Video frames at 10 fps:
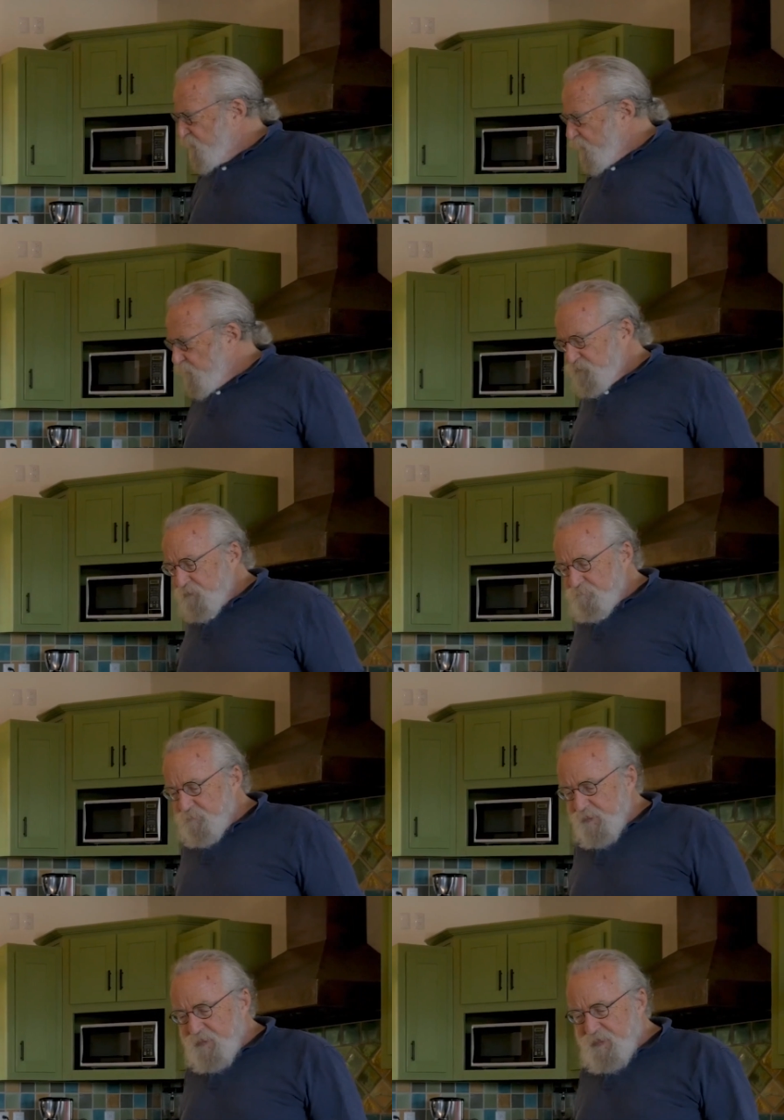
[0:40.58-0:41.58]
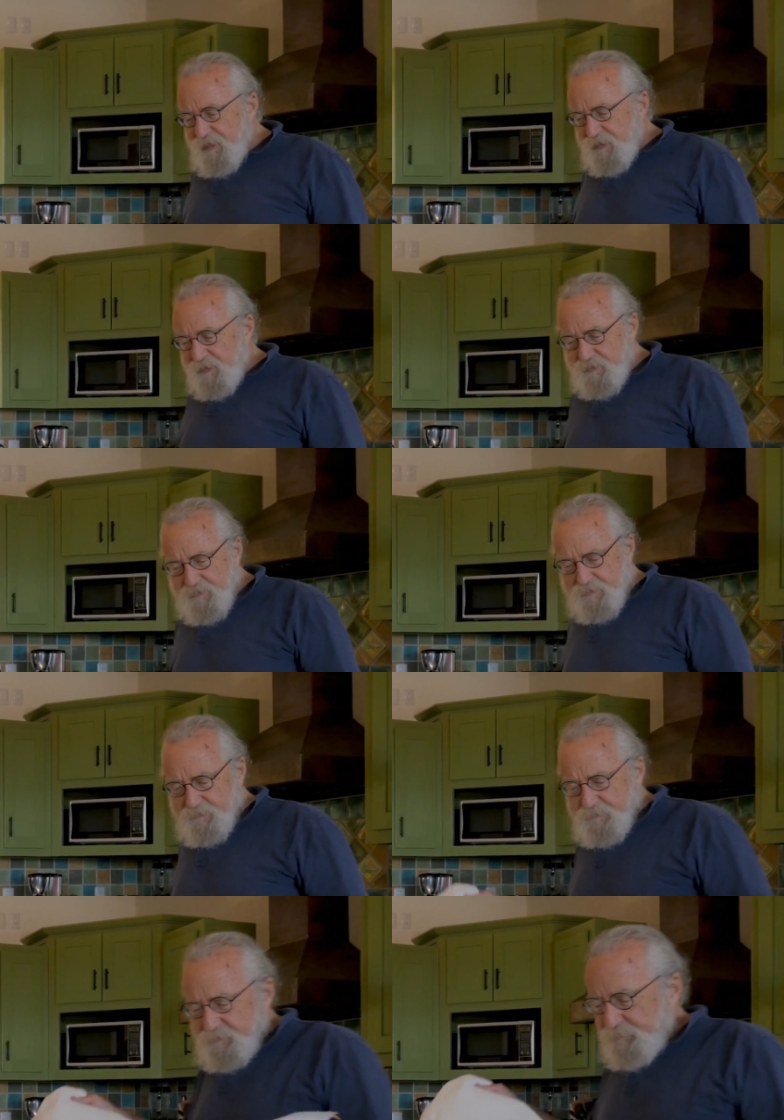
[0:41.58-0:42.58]
Have you ever knocked over bleach and
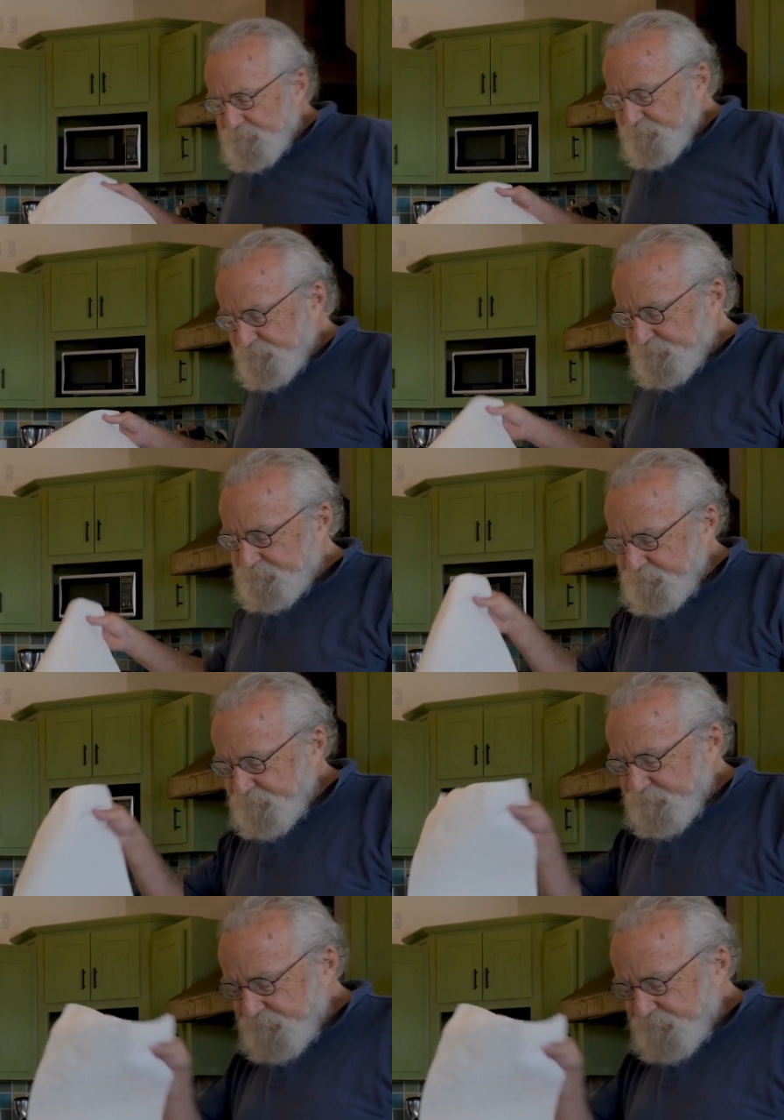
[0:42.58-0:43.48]
just wiped it up with paper